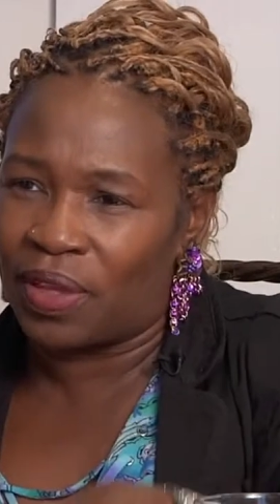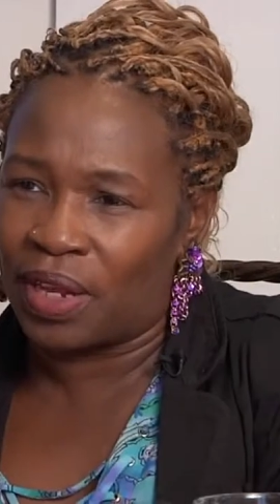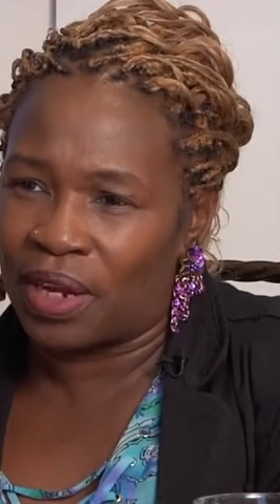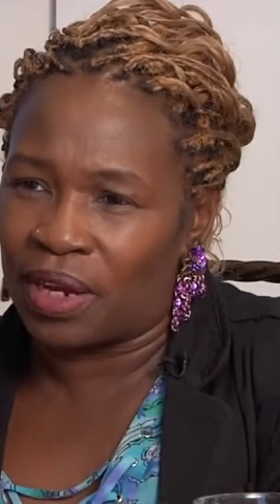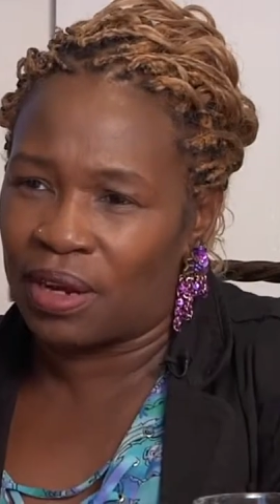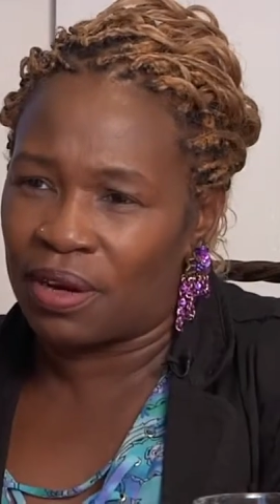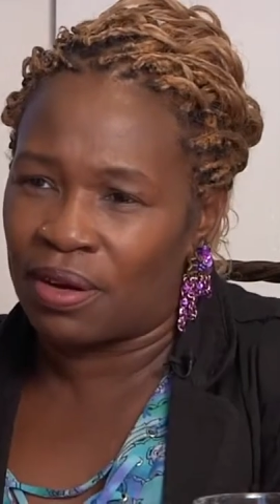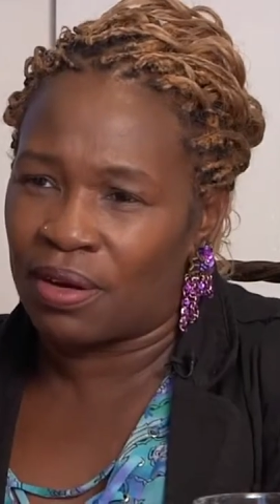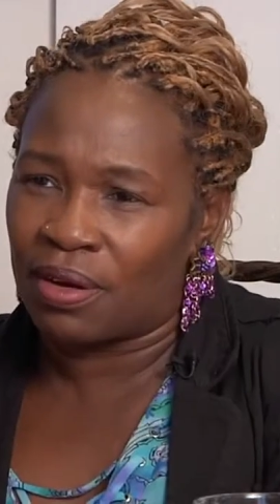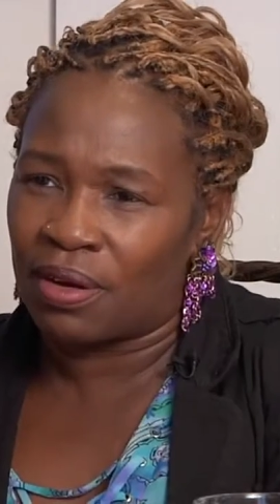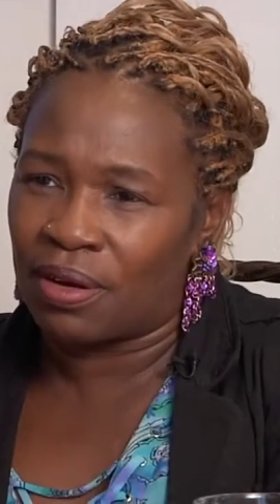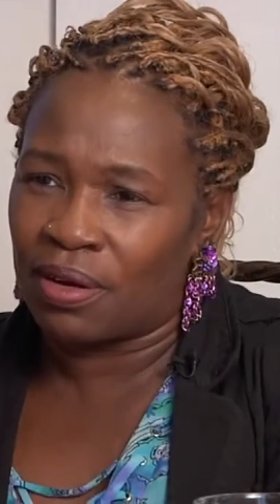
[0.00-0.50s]

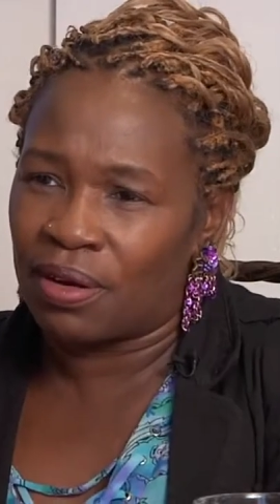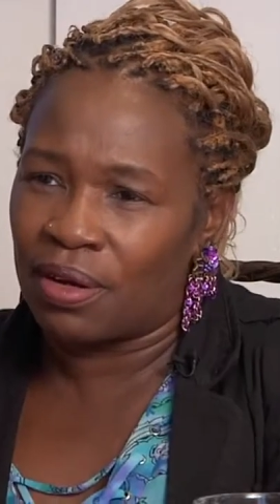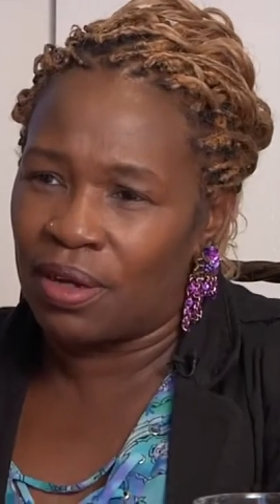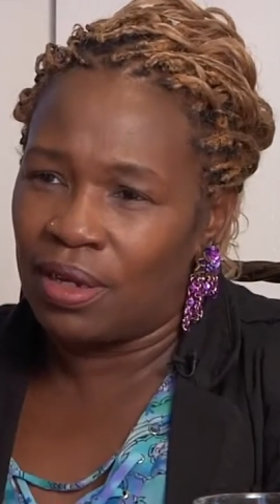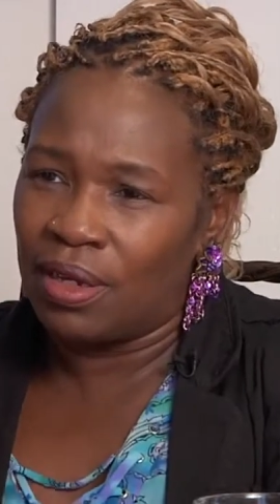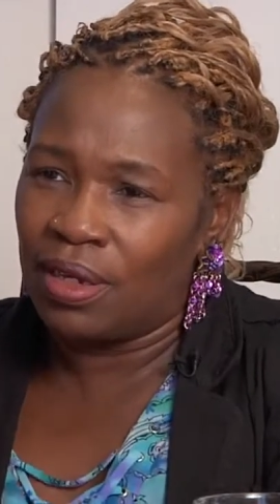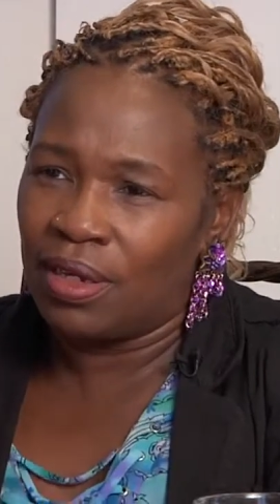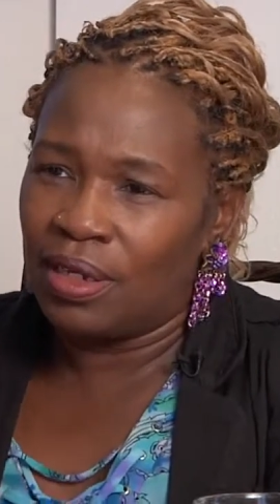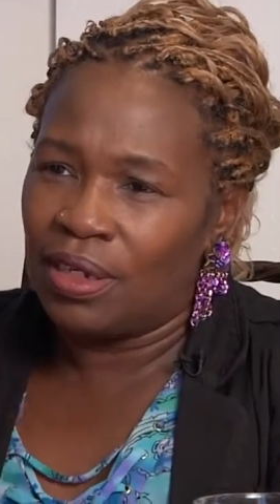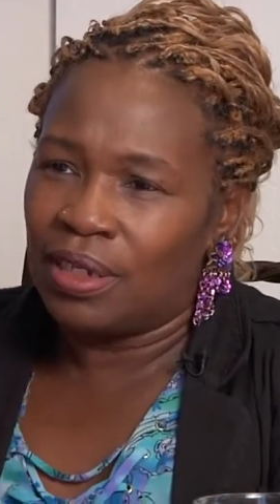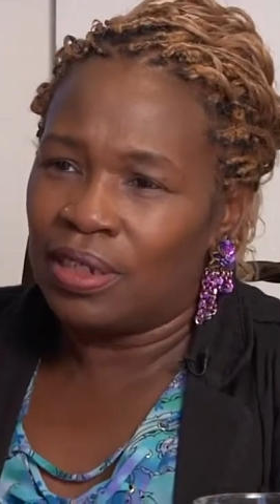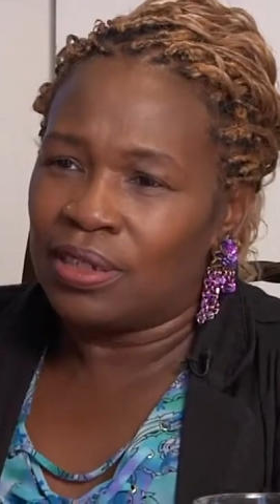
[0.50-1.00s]
there
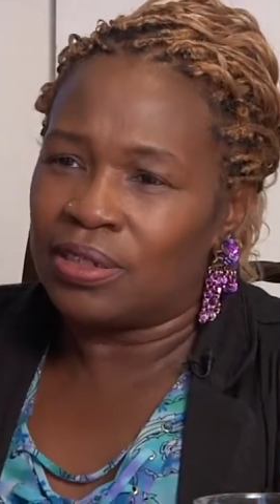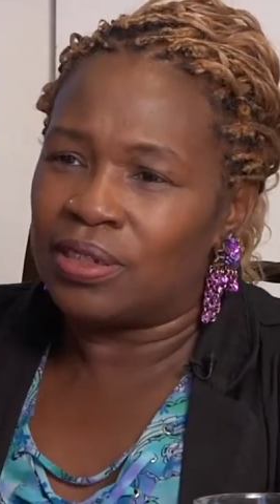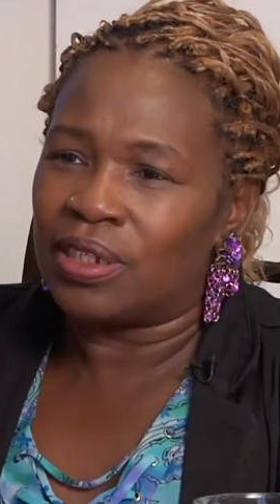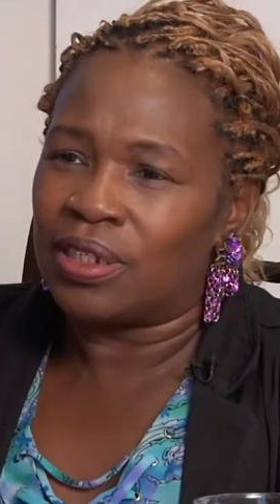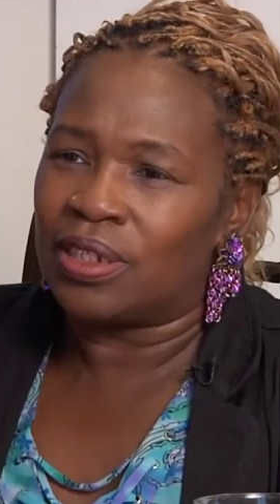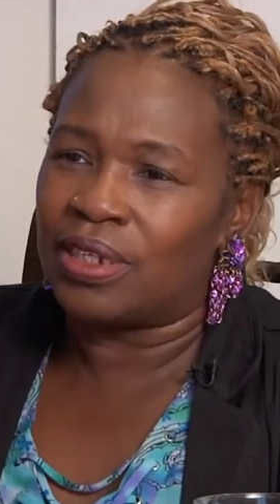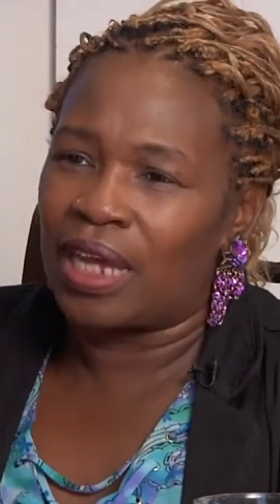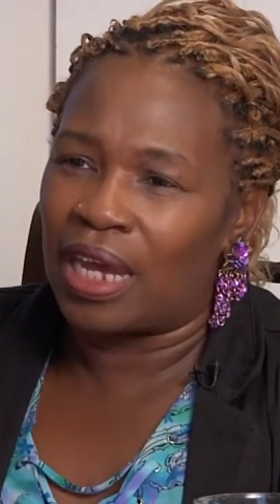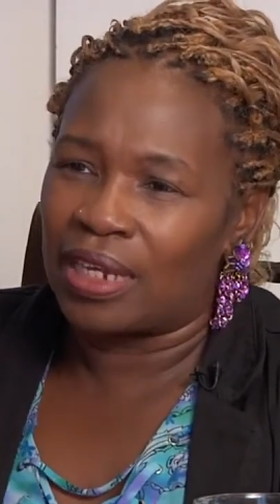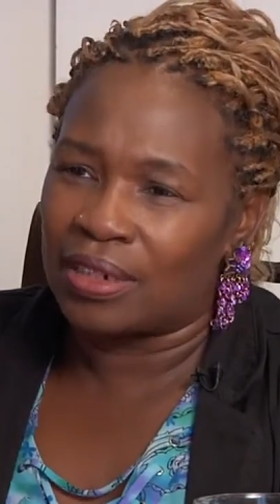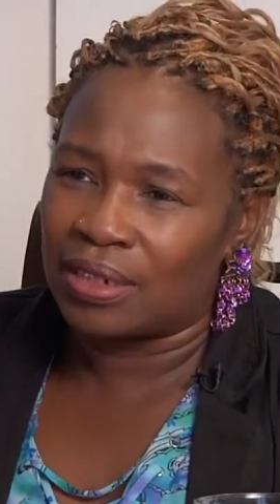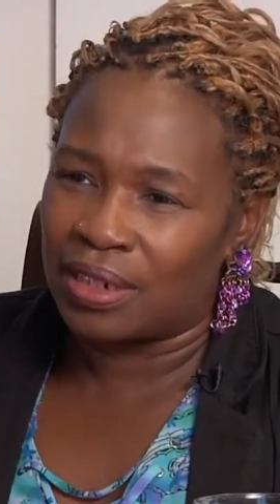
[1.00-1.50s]

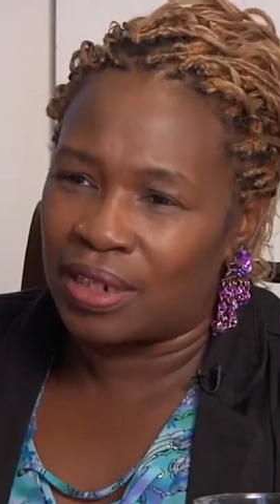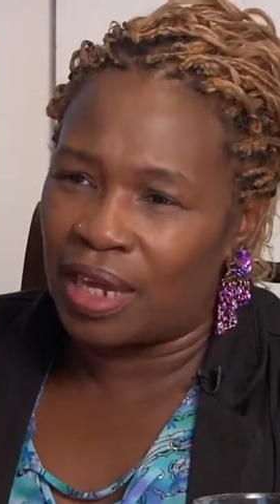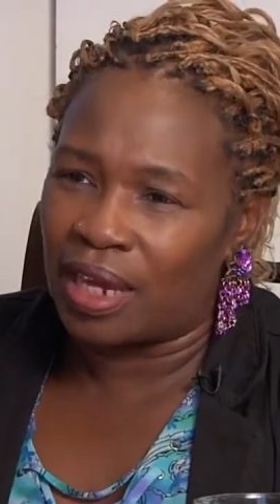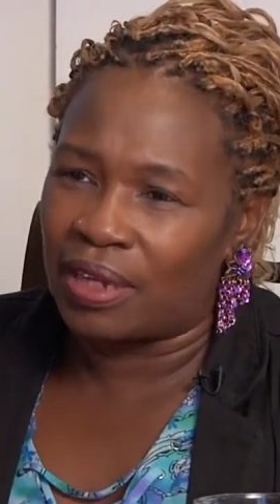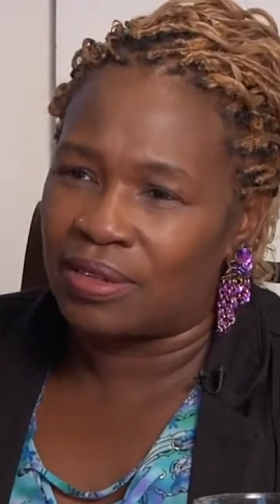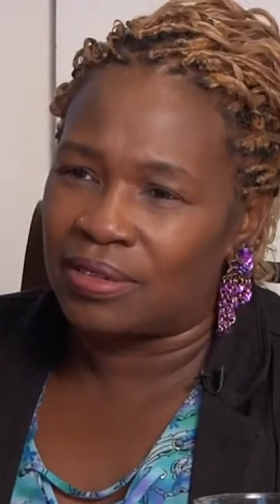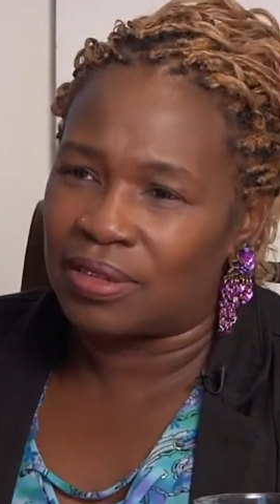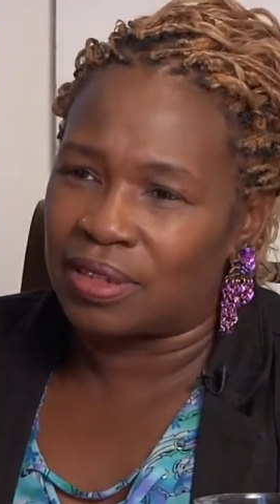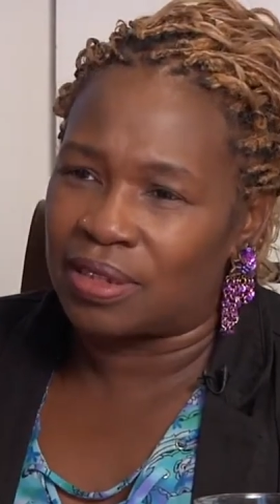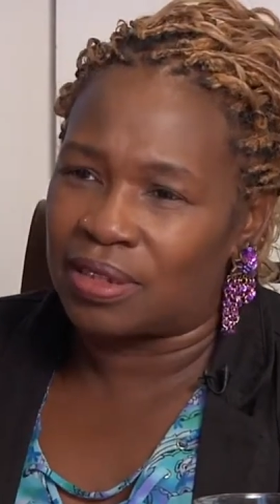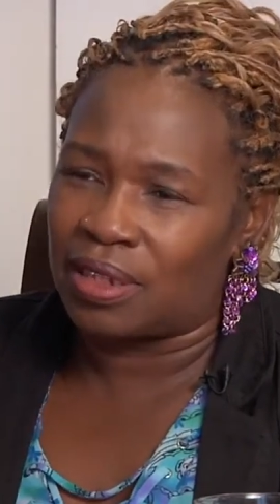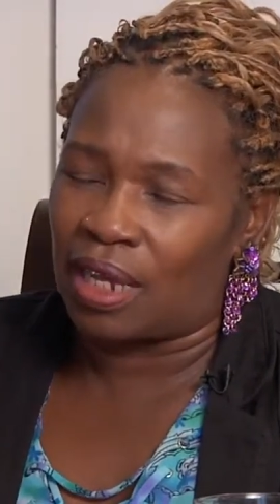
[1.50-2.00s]
to that
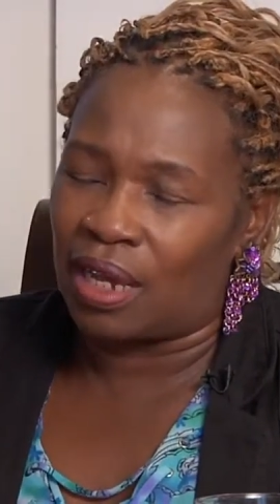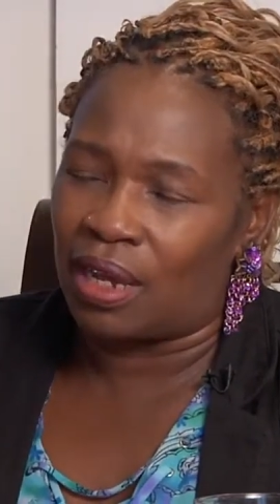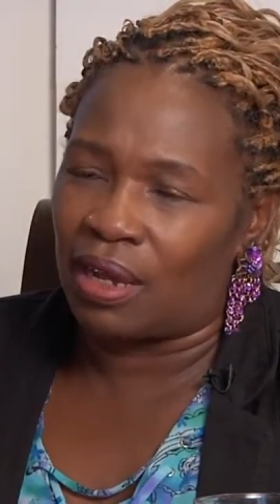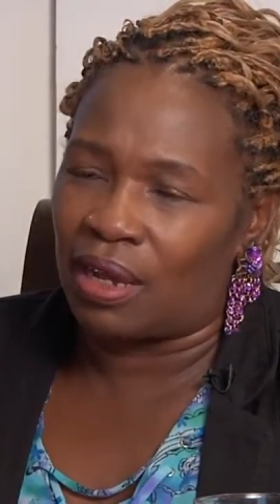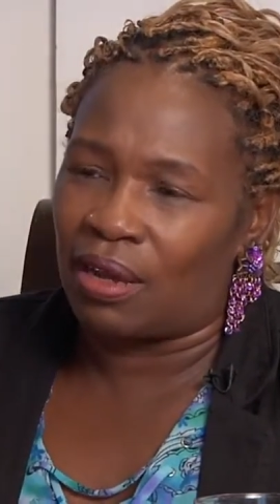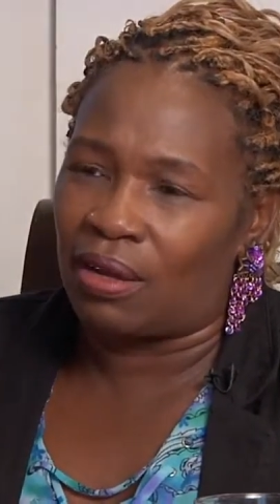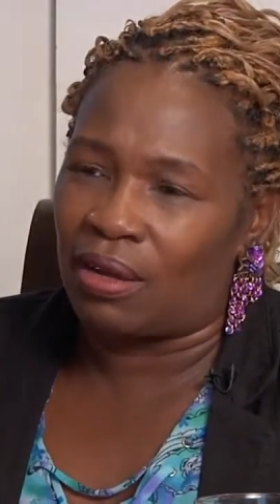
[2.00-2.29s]
lifestyle?